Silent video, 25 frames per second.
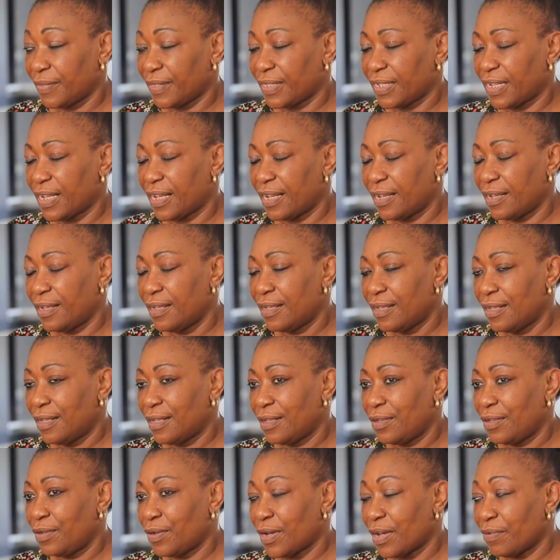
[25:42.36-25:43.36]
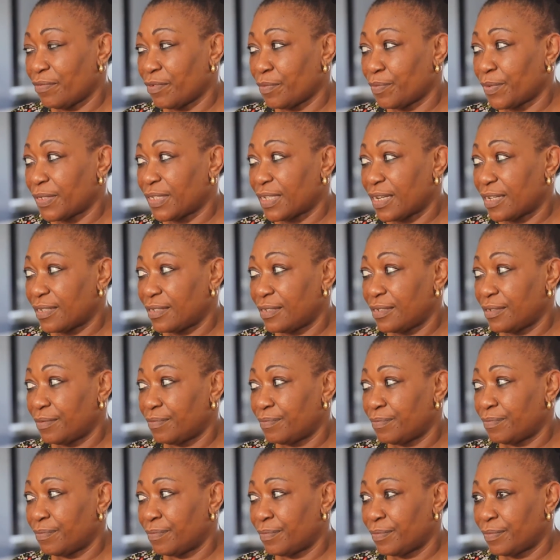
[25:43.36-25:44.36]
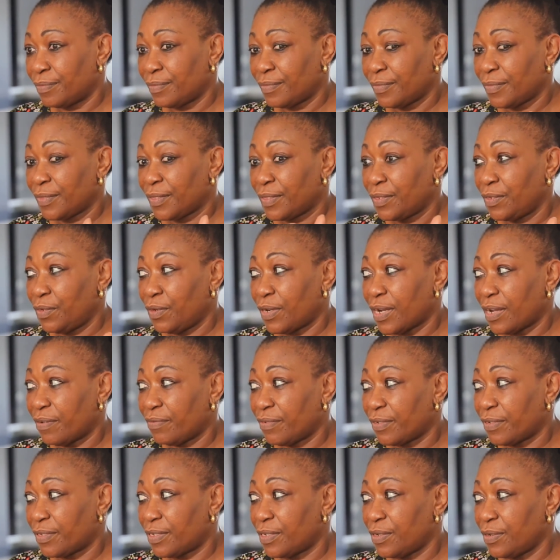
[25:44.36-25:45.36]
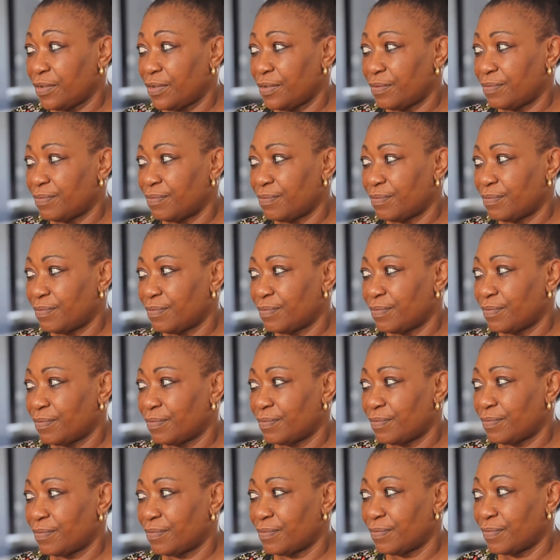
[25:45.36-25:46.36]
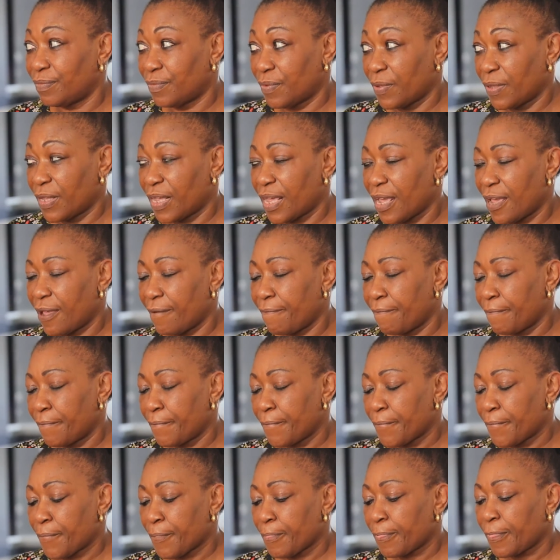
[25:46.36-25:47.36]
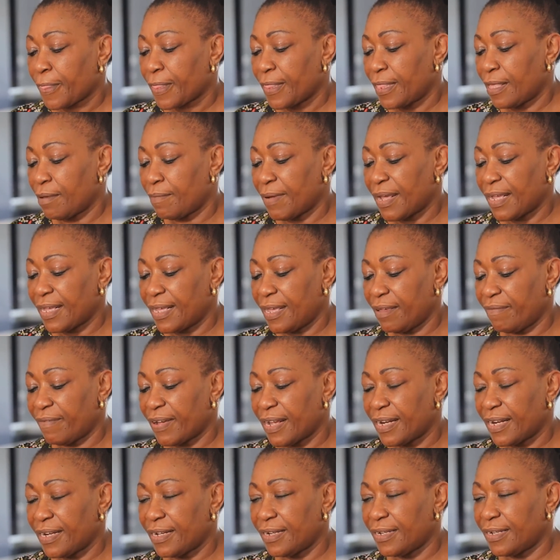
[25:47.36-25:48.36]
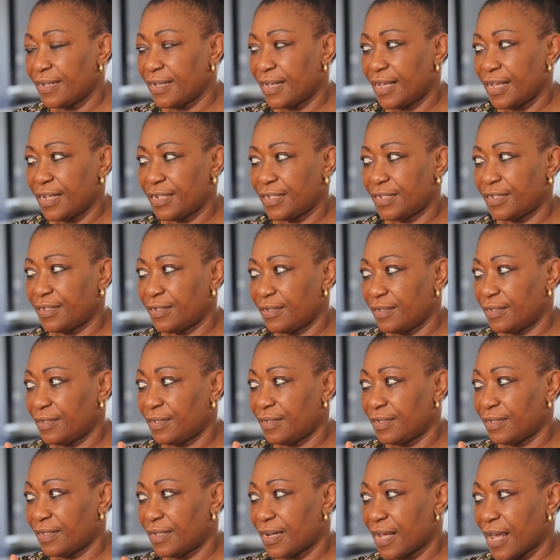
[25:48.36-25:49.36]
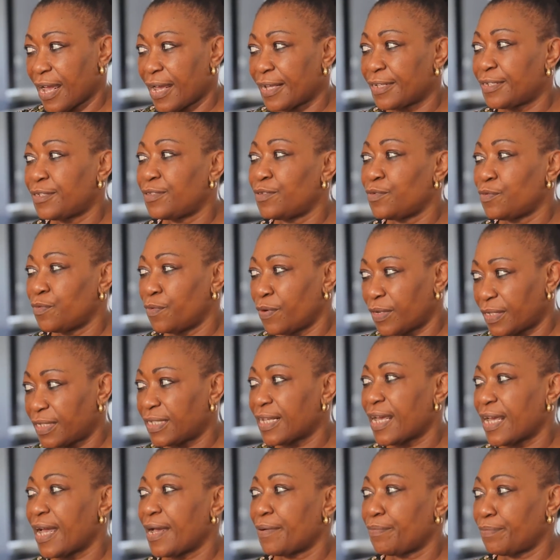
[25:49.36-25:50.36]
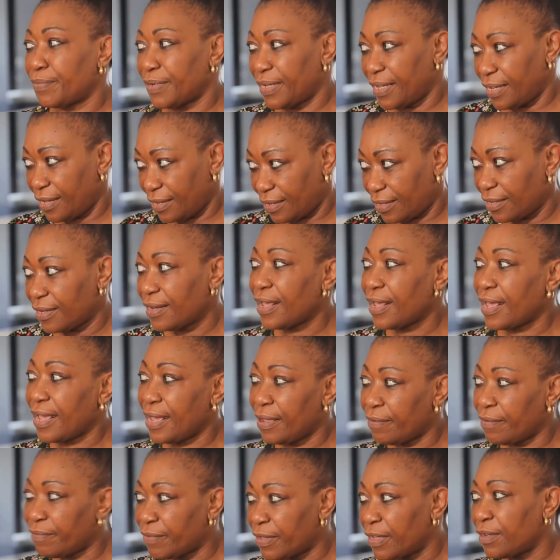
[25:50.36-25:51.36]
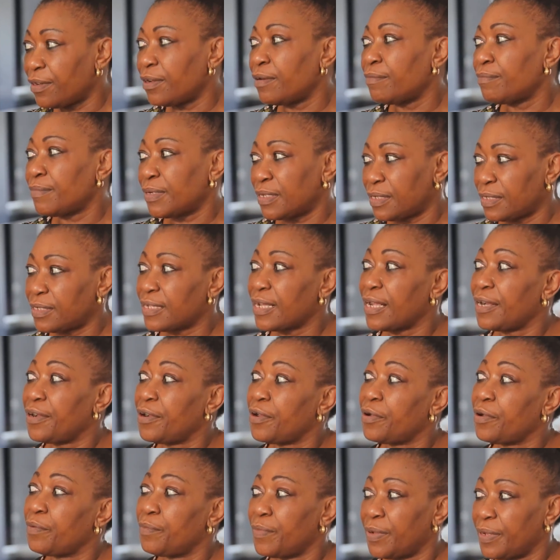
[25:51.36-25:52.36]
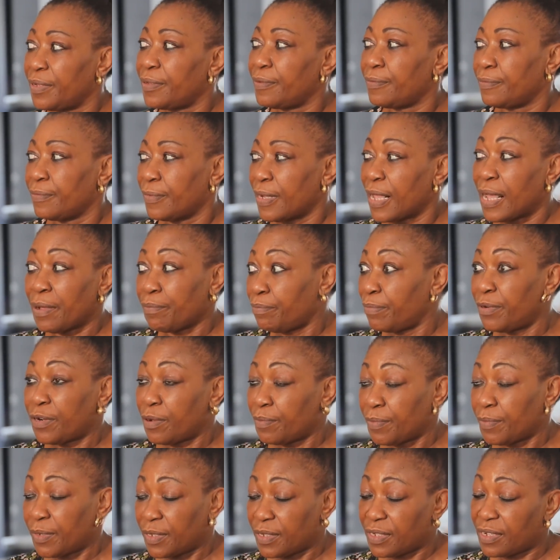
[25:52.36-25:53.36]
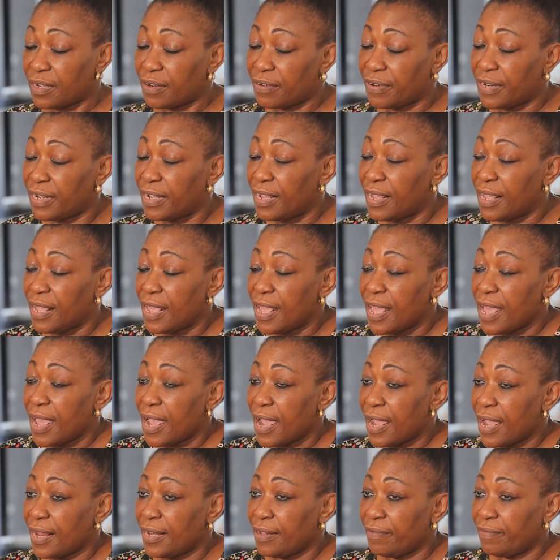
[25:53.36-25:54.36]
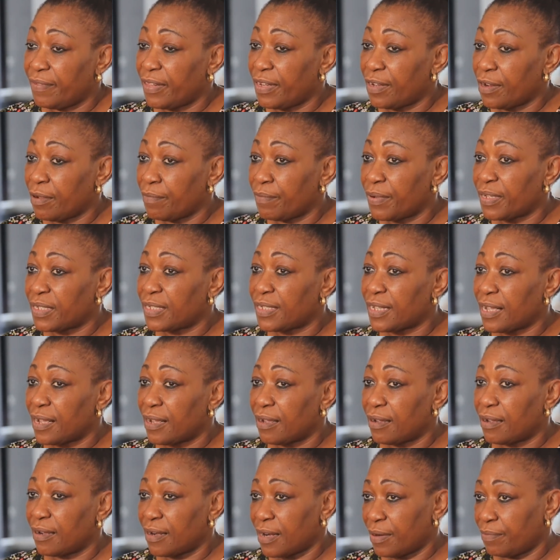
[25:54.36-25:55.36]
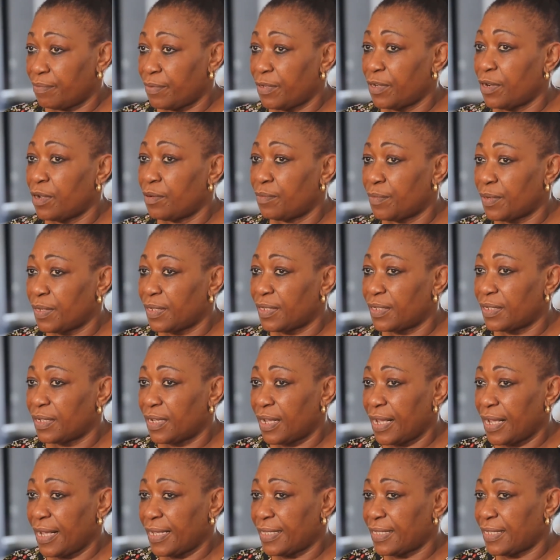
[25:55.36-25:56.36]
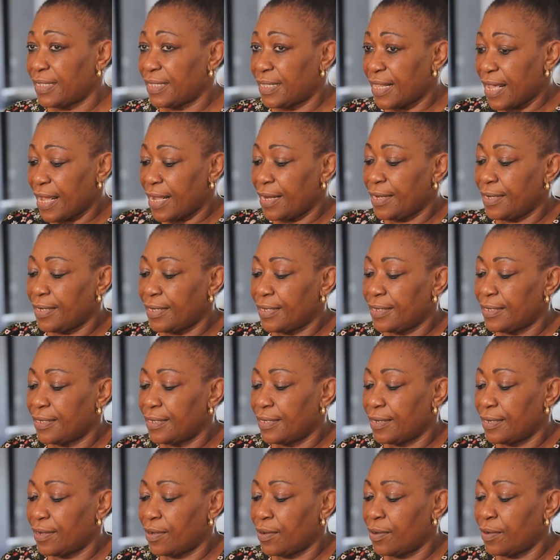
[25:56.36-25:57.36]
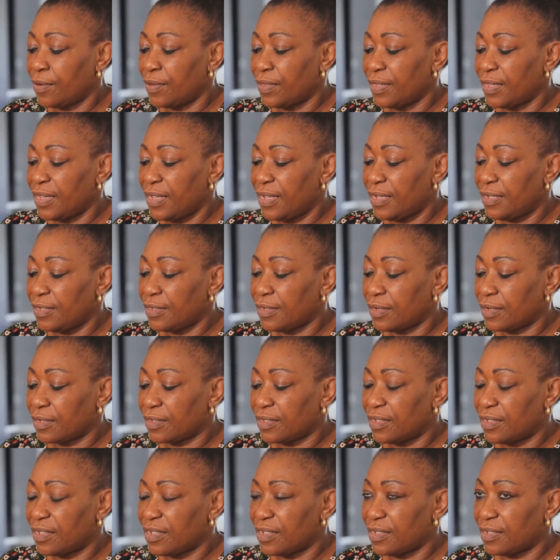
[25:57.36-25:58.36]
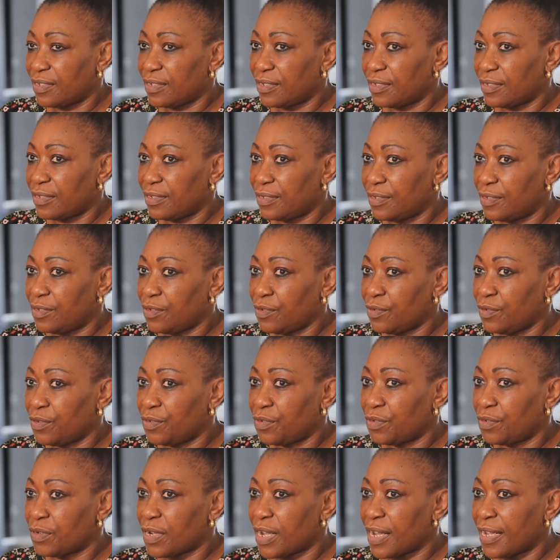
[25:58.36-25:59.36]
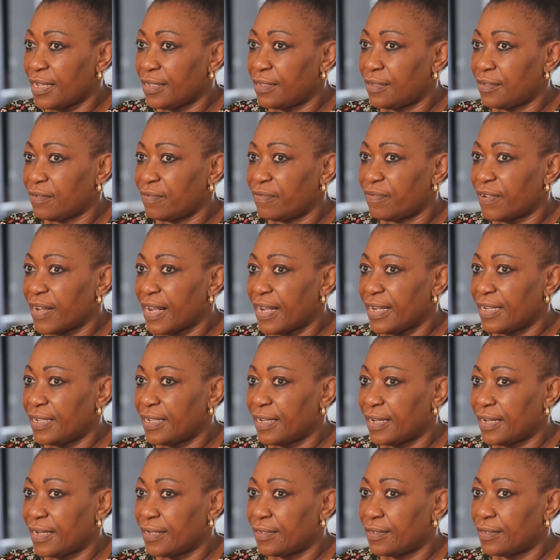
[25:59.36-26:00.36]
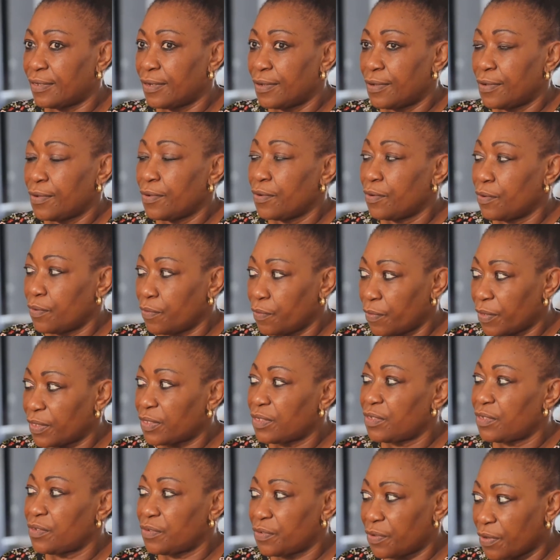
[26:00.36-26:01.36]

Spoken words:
Okay, you have your potassium, you have your sodium. Okay, they might give an indication as to what's happening if the numbers are abnormal, and if the numbers are abnormal, it's then on the doctor to try to find out what's